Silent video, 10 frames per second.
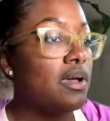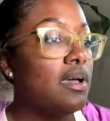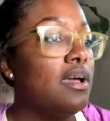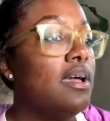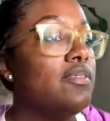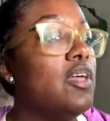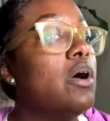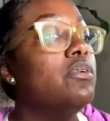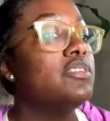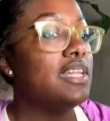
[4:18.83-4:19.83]
those
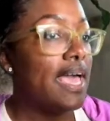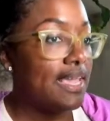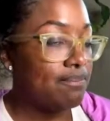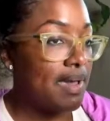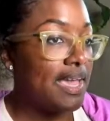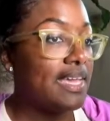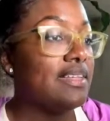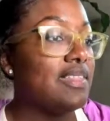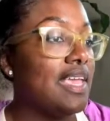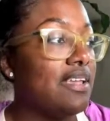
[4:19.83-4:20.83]

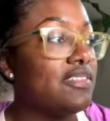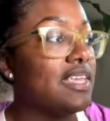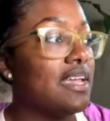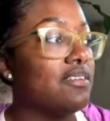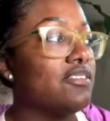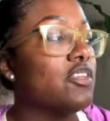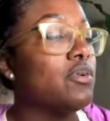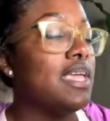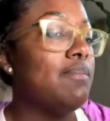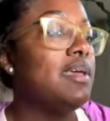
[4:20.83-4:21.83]
like-minded things together. So
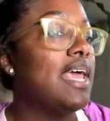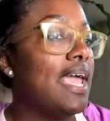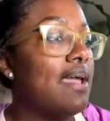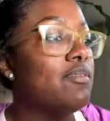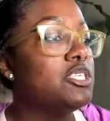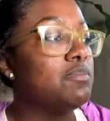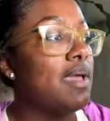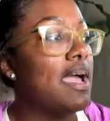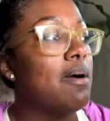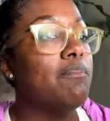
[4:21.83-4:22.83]
give me the average
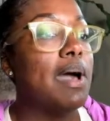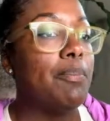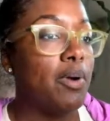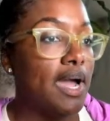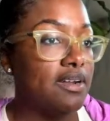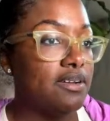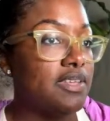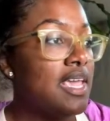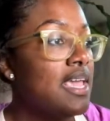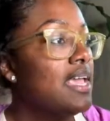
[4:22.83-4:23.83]
amount by product.
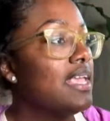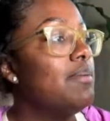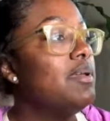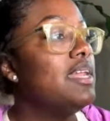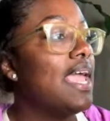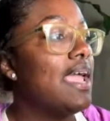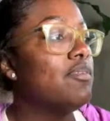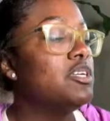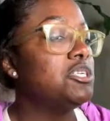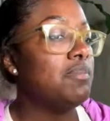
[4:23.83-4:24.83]
Give me the average
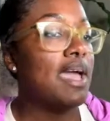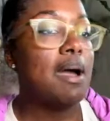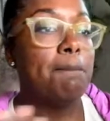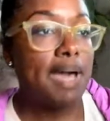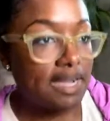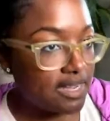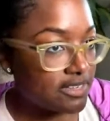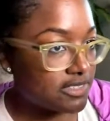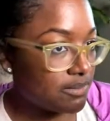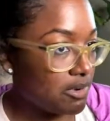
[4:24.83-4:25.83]
amount by
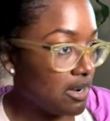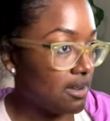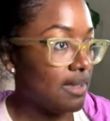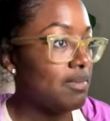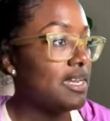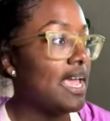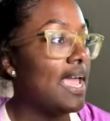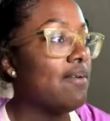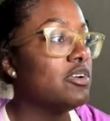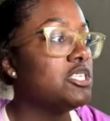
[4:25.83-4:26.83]
customer. Give me the
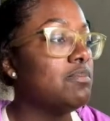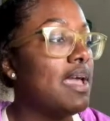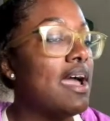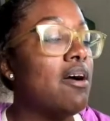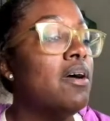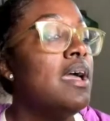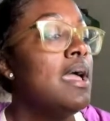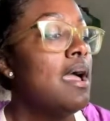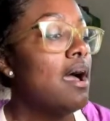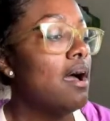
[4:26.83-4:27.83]
average amount
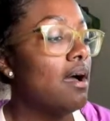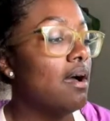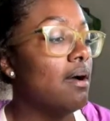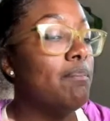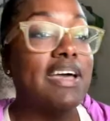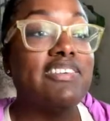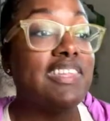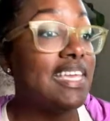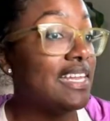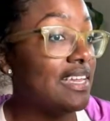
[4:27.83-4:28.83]
by city.
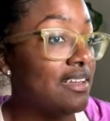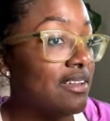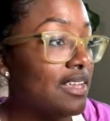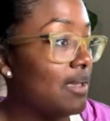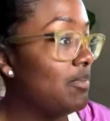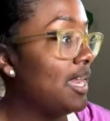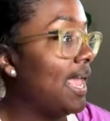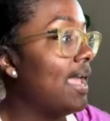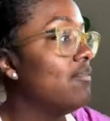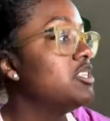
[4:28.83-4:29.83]
Give me the
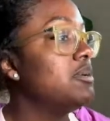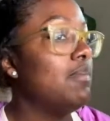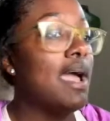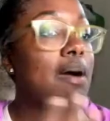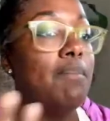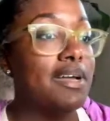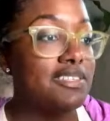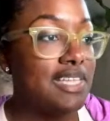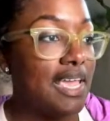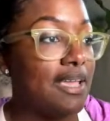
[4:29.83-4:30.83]
average amount by
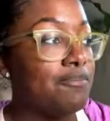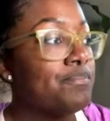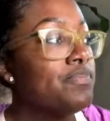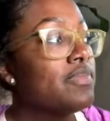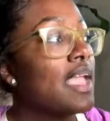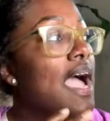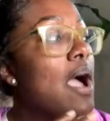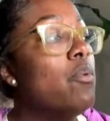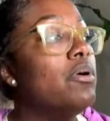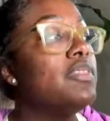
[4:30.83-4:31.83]
state. I
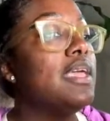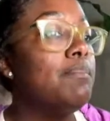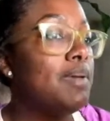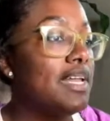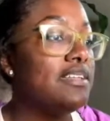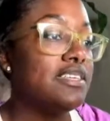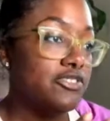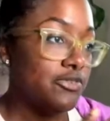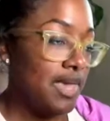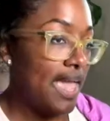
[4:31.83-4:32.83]
want the ability to
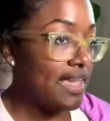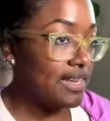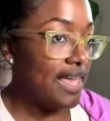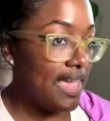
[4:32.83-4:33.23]
calculate,